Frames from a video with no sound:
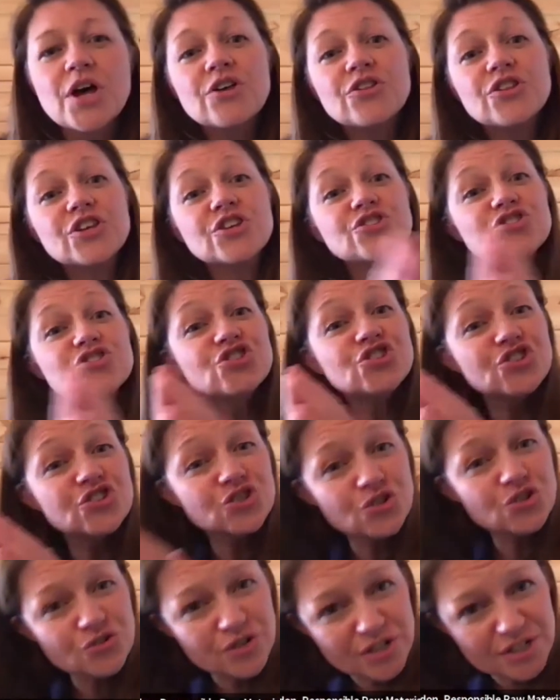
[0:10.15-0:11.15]
the
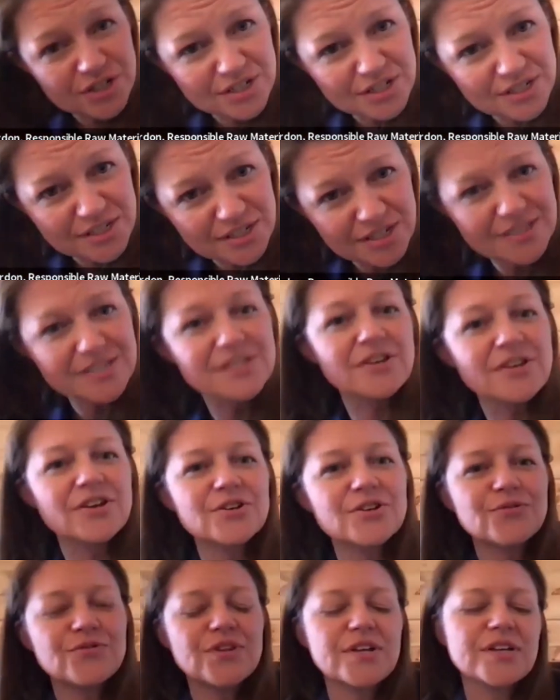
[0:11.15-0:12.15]
insurance side
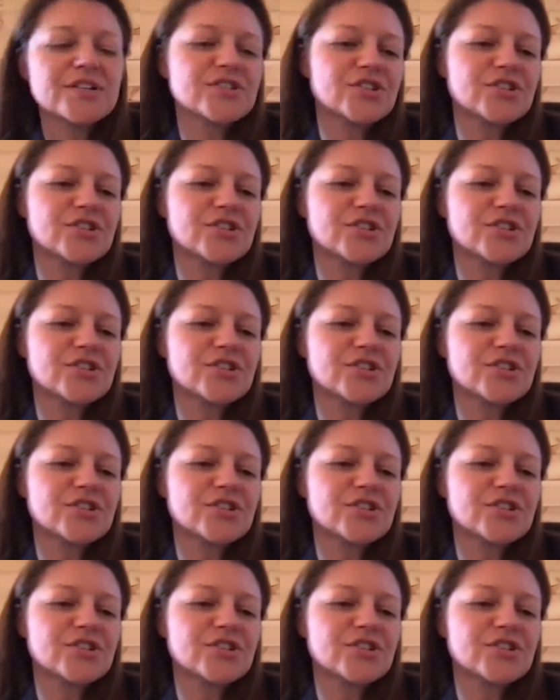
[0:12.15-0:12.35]
of things,